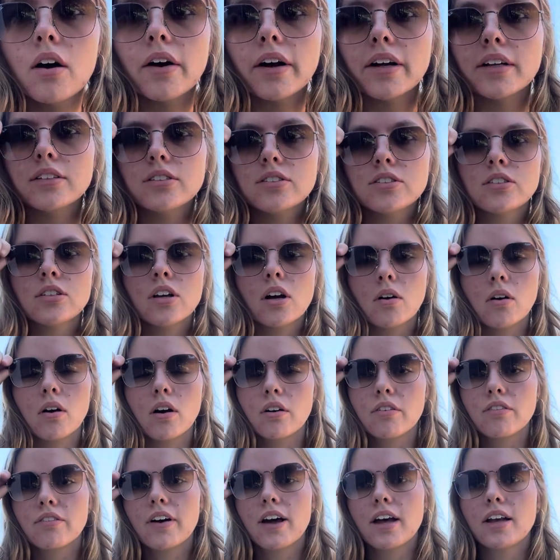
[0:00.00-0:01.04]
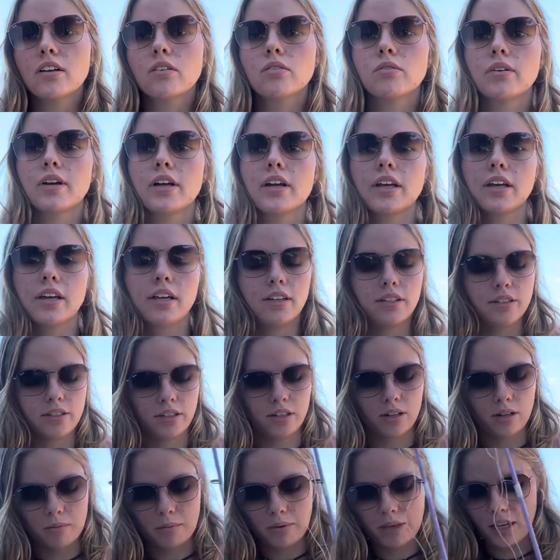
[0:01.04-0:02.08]
right, so our final rig is
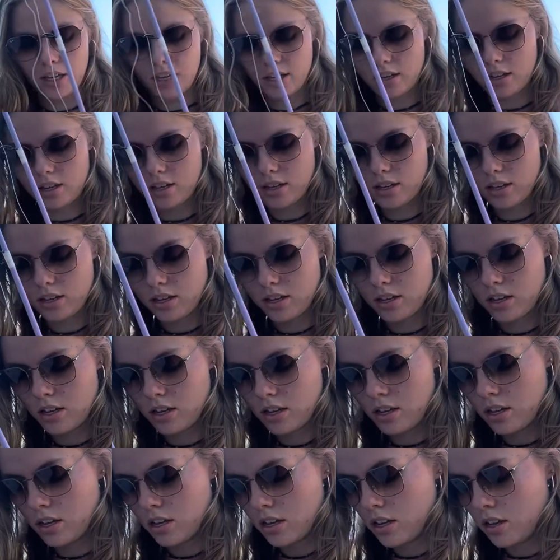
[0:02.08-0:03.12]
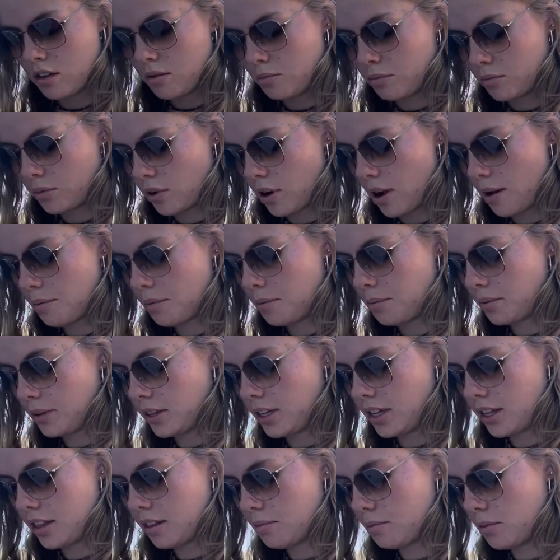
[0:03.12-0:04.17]
gonna be
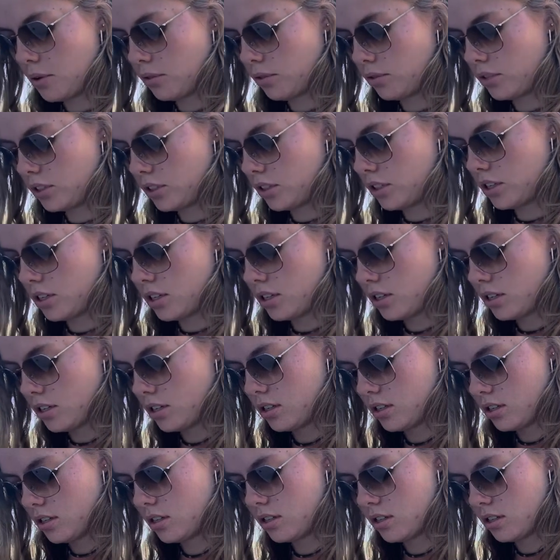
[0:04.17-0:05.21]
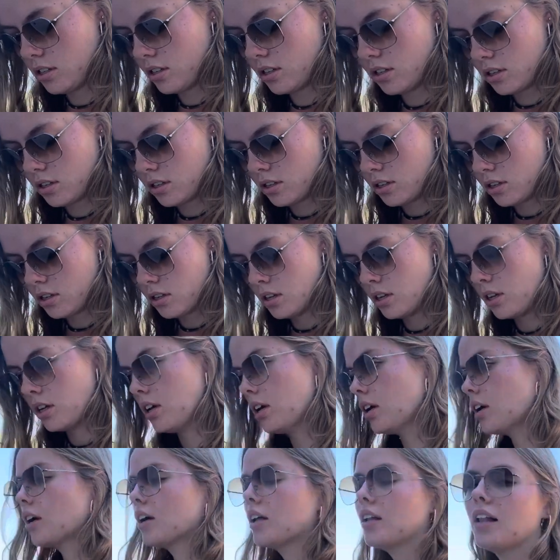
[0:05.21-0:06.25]
probably the most
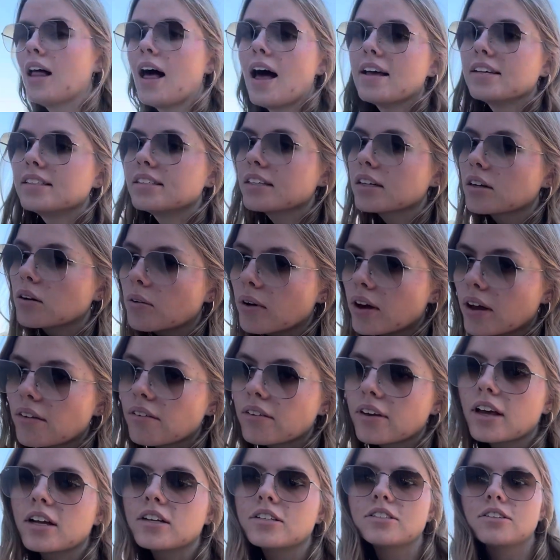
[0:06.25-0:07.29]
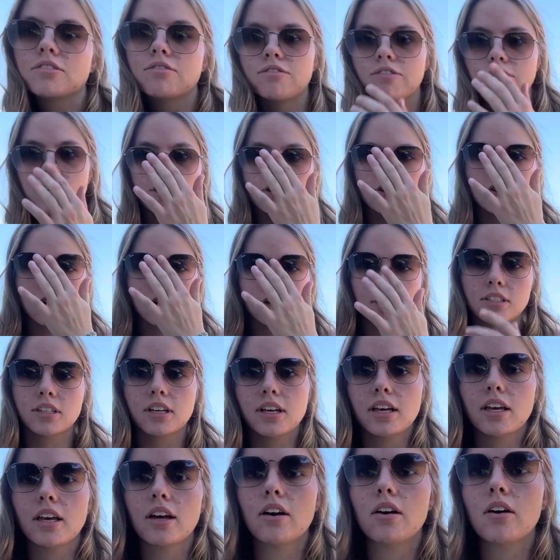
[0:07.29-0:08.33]
classic way of catching fish on a
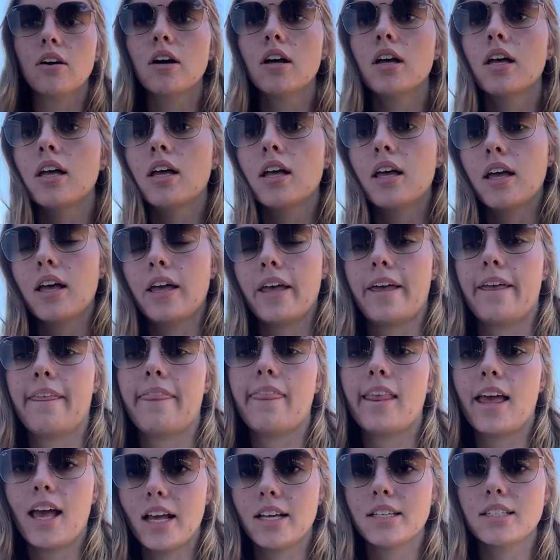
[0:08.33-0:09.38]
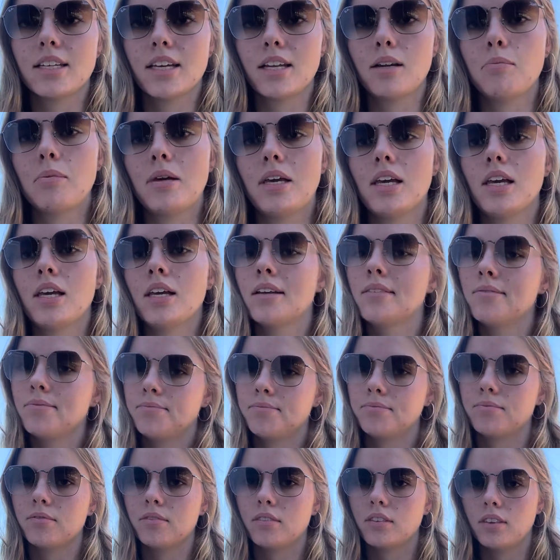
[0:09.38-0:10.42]
Senko, and that is gonna be
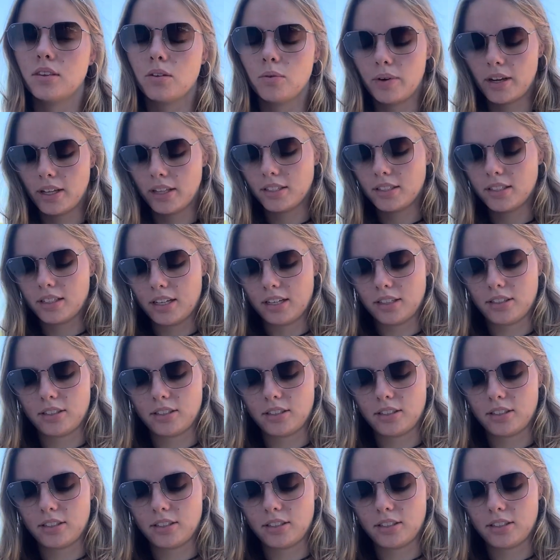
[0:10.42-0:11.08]
the weightless